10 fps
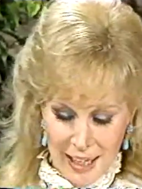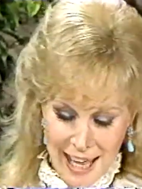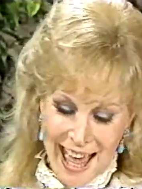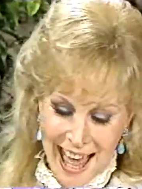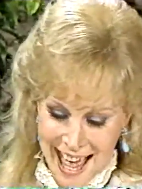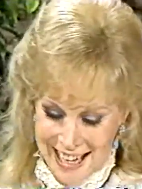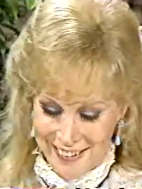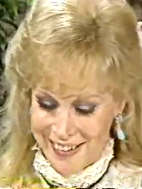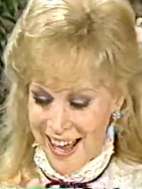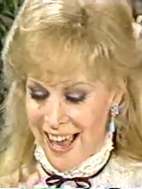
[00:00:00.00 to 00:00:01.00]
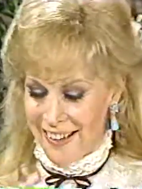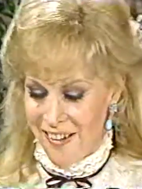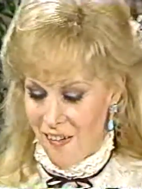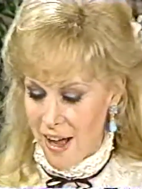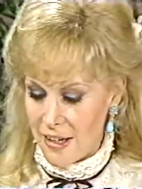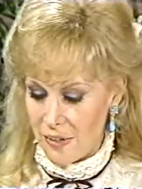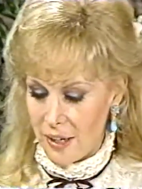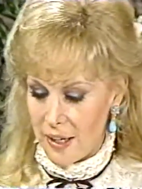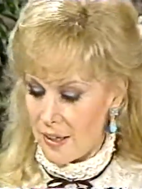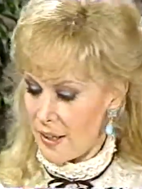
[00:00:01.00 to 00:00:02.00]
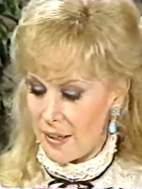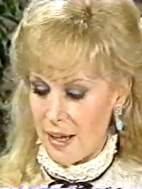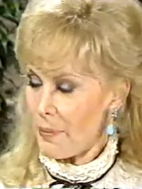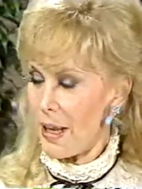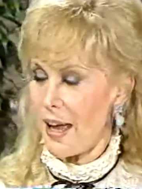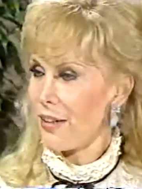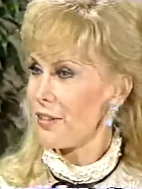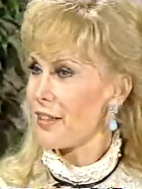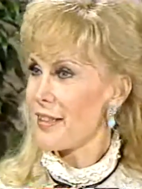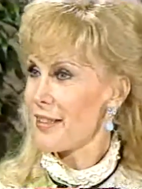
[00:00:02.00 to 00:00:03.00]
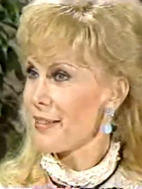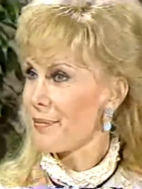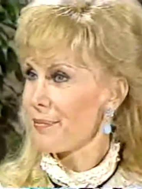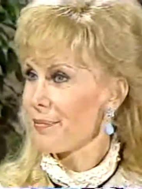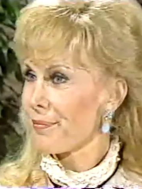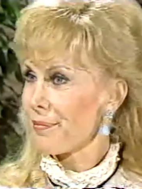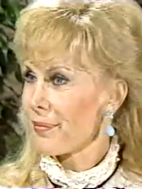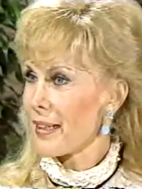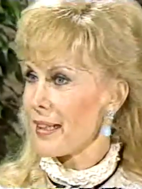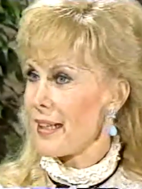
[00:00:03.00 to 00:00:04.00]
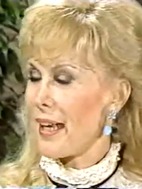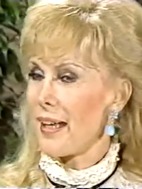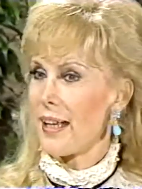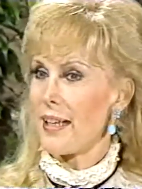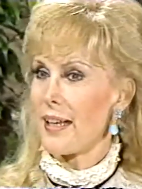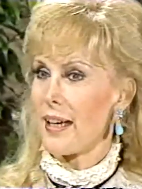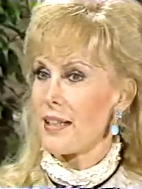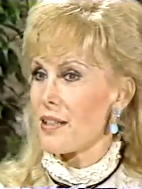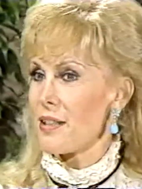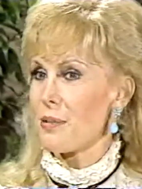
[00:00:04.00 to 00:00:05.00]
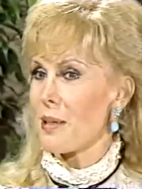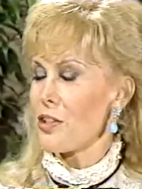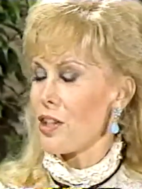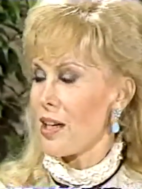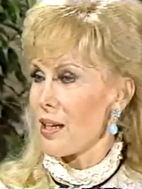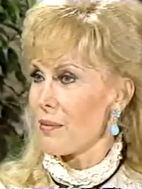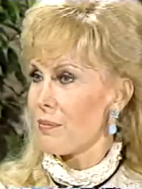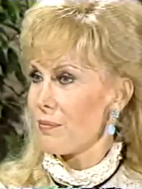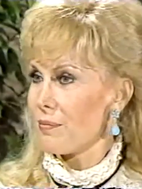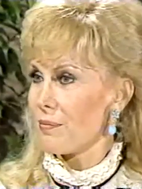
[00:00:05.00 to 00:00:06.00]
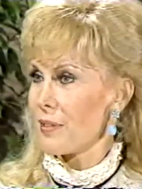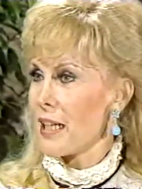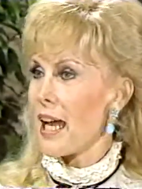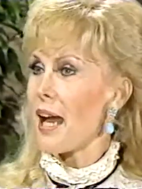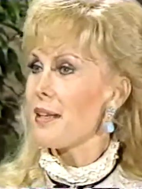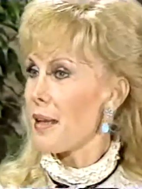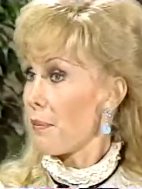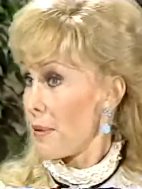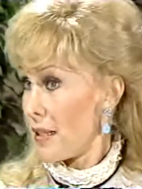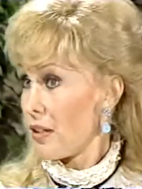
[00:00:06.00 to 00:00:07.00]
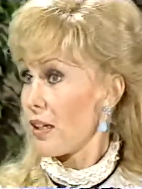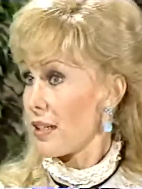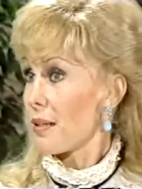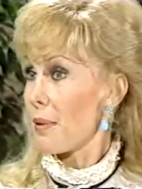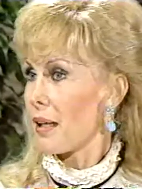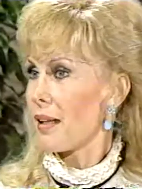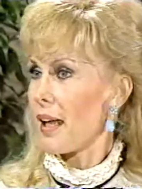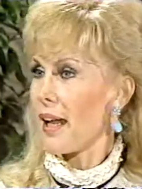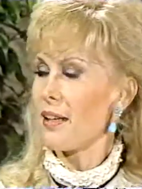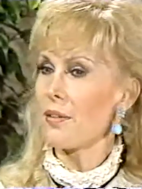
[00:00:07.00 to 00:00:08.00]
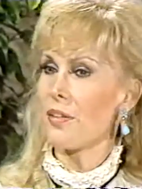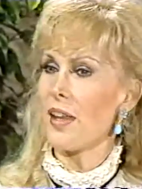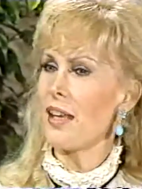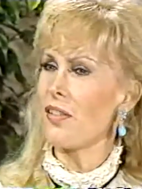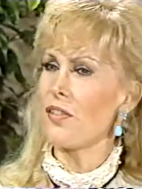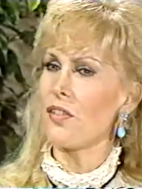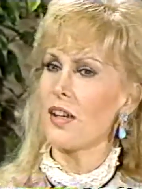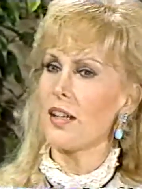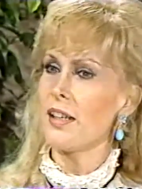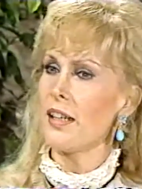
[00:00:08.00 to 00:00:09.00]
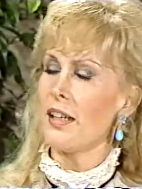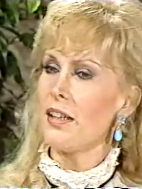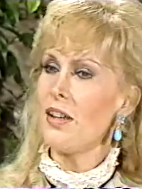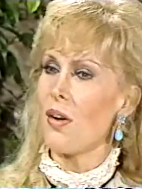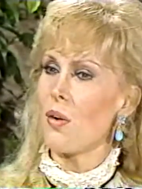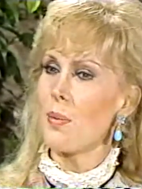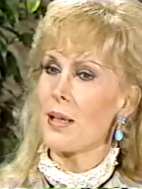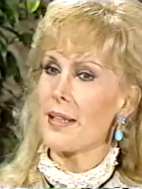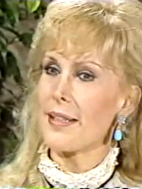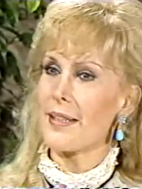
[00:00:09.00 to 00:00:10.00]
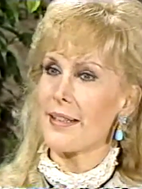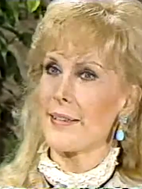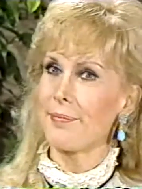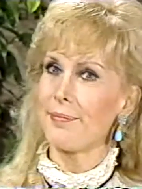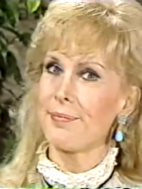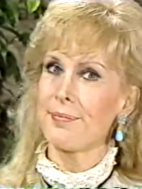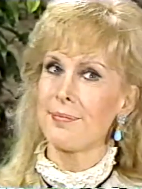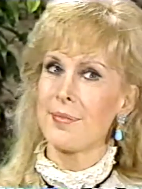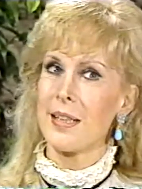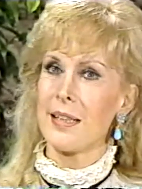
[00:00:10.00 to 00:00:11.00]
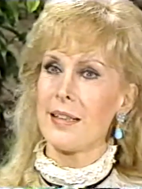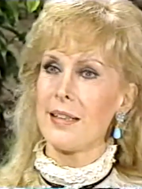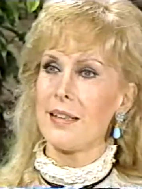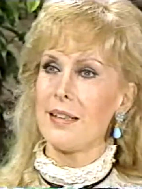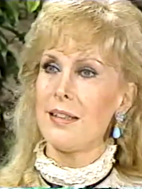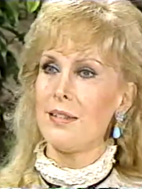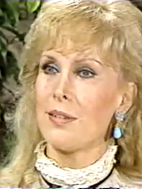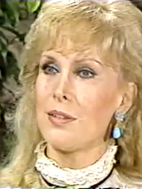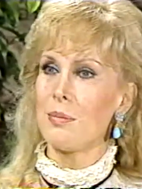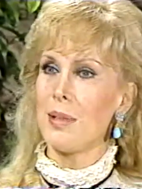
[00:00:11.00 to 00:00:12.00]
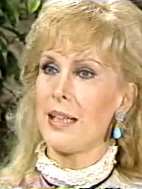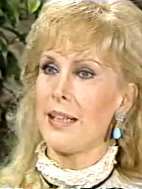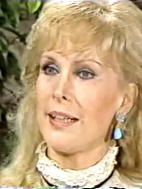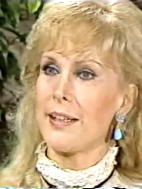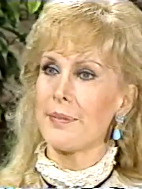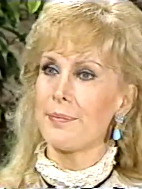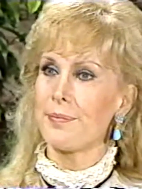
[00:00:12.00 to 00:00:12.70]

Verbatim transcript: I don't. No, I don't. I I'm an actress. Yeah. And I I just do my job. You've done so I, many I, am things, serious about yeah. that. I don't yeah. think of uh, no because um, you know to me uh,